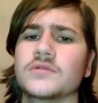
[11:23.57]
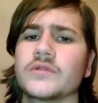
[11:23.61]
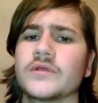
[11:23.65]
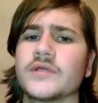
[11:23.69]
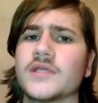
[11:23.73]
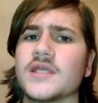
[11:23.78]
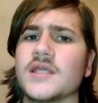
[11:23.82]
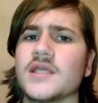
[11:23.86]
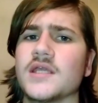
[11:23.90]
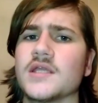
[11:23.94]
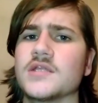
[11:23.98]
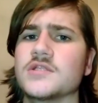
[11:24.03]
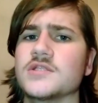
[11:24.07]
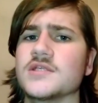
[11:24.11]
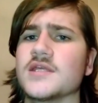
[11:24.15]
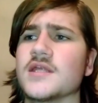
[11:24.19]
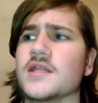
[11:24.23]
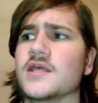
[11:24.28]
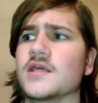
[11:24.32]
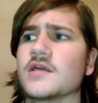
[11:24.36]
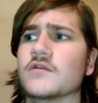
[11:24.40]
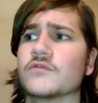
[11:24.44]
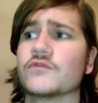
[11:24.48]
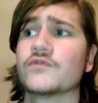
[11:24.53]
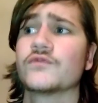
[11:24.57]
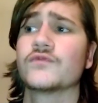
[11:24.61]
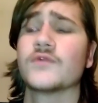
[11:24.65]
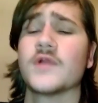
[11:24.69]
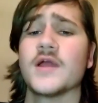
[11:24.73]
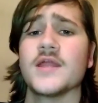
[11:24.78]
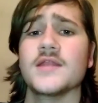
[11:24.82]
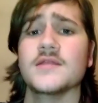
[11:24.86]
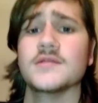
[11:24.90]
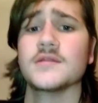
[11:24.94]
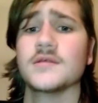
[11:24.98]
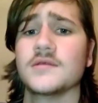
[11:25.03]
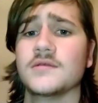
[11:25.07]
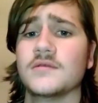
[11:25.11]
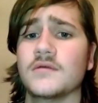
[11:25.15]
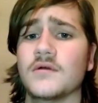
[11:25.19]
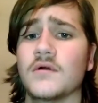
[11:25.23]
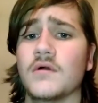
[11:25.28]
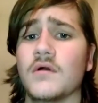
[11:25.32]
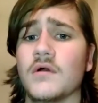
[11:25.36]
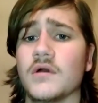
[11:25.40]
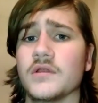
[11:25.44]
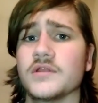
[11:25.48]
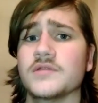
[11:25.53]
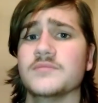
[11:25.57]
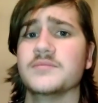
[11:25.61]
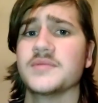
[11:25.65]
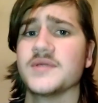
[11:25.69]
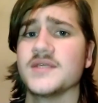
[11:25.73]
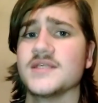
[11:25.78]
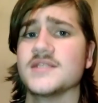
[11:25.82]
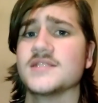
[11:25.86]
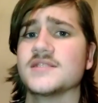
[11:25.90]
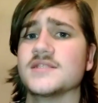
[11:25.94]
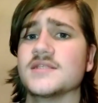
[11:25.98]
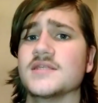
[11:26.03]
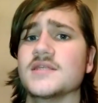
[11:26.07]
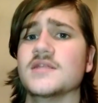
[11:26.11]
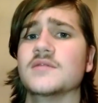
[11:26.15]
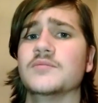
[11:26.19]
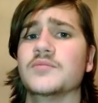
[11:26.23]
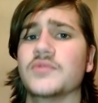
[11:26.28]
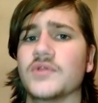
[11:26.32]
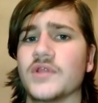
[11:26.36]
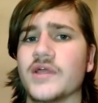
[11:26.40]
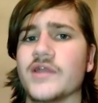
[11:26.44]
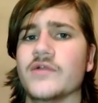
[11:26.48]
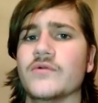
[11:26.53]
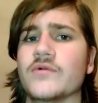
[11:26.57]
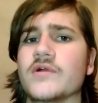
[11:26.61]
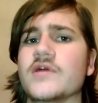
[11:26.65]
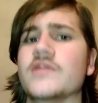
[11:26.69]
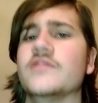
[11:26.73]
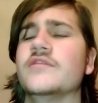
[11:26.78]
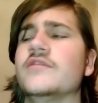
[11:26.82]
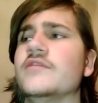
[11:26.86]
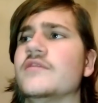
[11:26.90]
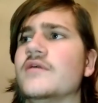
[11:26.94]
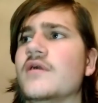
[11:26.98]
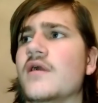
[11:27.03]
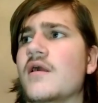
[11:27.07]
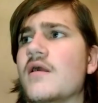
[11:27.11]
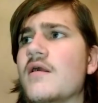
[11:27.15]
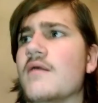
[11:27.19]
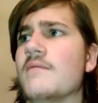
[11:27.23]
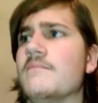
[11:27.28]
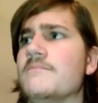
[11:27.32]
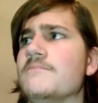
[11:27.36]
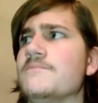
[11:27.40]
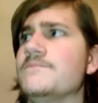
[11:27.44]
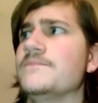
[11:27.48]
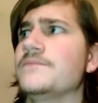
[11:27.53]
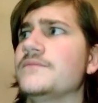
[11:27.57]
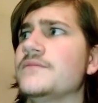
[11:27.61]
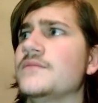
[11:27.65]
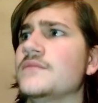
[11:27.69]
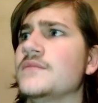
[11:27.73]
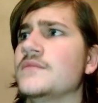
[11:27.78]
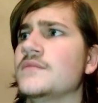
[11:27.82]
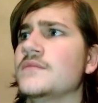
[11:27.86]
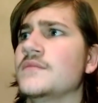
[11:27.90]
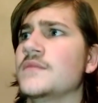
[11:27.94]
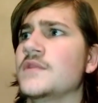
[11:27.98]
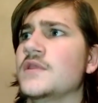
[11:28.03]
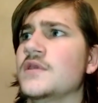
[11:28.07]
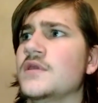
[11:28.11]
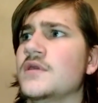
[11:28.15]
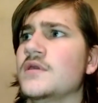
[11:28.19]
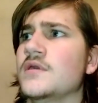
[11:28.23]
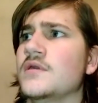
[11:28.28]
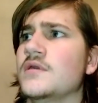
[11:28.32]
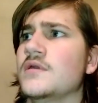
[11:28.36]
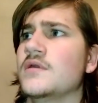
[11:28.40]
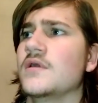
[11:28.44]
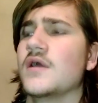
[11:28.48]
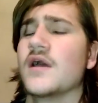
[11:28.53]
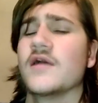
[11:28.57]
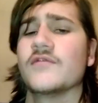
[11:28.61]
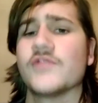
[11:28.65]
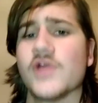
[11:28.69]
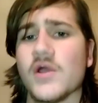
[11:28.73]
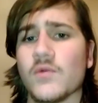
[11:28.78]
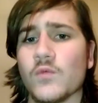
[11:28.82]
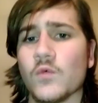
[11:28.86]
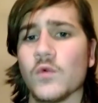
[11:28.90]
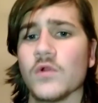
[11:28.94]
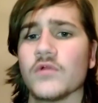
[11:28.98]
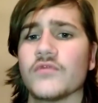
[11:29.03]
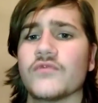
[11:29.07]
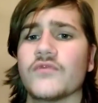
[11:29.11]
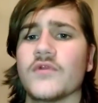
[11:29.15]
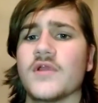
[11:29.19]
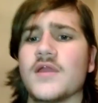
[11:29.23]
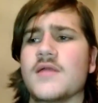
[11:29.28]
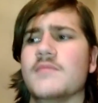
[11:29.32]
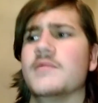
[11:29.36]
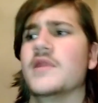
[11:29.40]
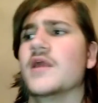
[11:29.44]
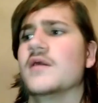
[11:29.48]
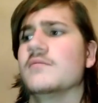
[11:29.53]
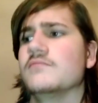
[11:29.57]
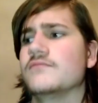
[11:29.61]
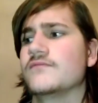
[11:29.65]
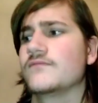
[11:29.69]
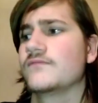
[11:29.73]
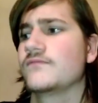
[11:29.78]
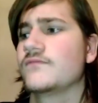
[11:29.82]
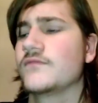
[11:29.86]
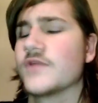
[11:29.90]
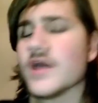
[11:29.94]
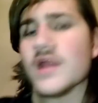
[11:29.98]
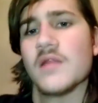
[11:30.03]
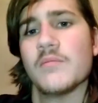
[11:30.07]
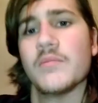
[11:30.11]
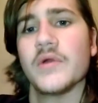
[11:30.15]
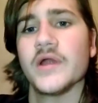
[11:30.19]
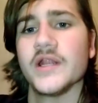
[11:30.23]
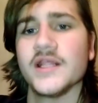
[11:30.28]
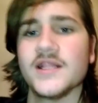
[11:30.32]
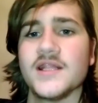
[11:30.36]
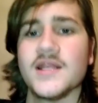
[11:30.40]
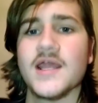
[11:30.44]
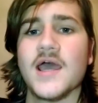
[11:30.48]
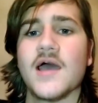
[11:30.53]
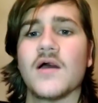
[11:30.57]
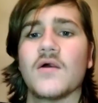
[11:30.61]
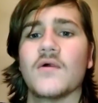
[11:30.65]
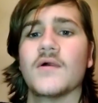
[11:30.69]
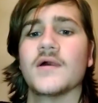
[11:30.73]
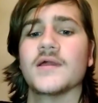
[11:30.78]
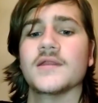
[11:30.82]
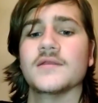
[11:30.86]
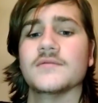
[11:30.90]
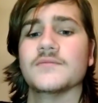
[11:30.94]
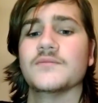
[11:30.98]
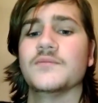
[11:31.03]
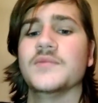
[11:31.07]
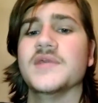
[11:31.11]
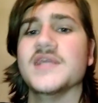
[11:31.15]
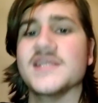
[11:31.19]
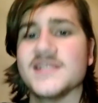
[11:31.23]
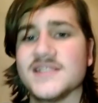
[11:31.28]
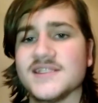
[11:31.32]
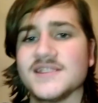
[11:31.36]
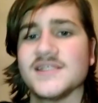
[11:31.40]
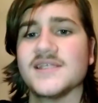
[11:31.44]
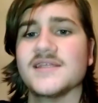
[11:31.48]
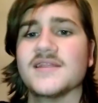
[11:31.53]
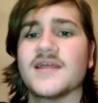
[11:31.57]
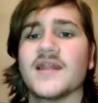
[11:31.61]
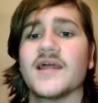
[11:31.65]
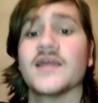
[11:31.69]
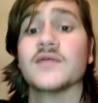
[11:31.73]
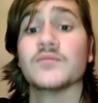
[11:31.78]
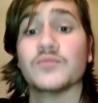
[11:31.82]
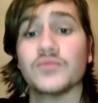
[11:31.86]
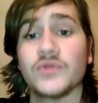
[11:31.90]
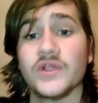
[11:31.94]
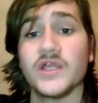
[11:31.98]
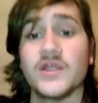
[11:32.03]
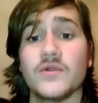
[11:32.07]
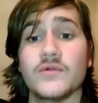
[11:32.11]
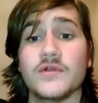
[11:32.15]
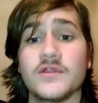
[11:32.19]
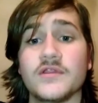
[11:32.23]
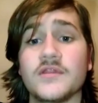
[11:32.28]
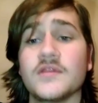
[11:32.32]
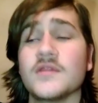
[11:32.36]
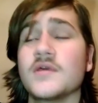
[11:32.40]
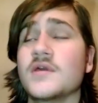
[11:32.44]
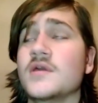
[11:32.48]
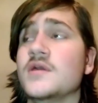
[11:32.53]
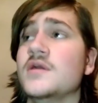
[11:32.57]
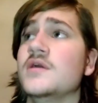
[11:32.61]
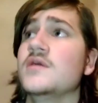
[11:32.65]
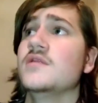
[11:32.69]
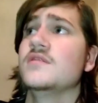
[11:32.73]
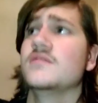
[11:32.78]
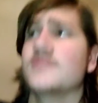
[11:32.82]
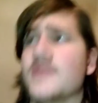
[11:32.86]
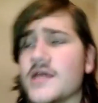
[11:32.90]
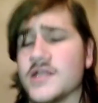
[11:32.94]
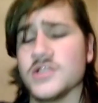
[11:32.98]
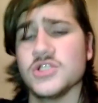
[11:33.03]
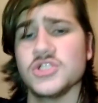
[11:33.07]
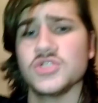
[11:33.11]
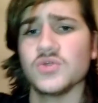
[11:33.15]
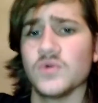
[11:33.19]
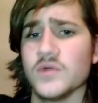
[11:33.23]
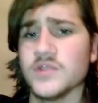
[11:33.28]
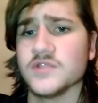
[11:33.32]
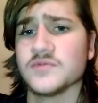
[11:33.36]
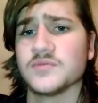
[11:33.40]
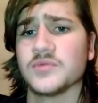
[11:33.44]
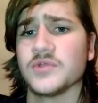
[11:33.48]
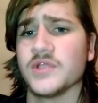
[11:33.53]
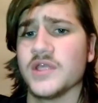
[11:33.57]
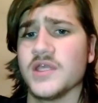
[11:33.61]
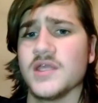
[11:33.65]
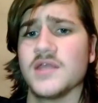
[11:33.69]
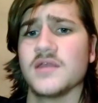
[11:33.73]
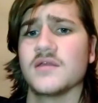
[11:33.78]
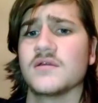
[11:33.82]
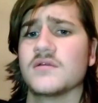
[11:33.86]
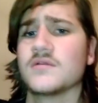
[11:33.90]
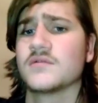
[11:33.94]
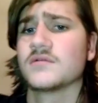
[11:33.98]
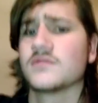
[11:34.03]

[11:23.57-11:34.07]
looking into getting a friend onto PC to play with. I've got Warframe, and I've got a buddy now on PC that I can play with that enjoys playing,